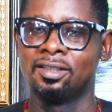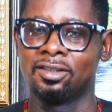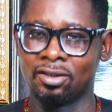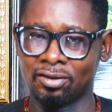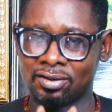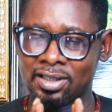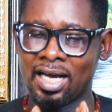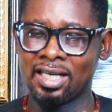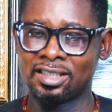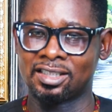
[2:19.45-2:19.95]

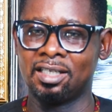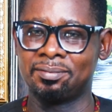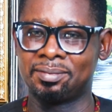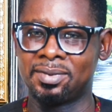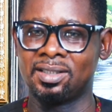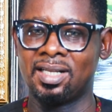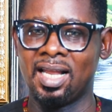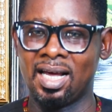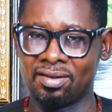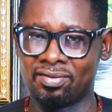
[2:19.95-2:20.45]
just accept
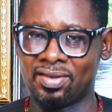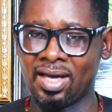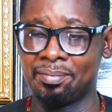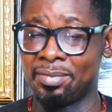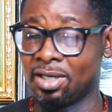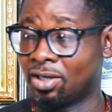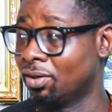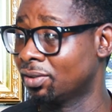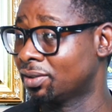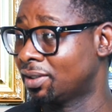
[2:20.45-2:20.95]
it like that
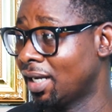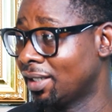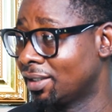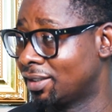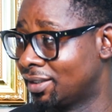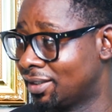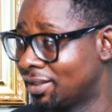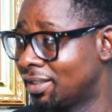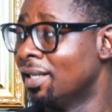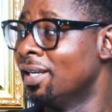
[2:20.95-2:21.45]
because
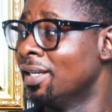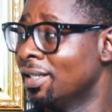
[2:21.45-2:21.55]
that's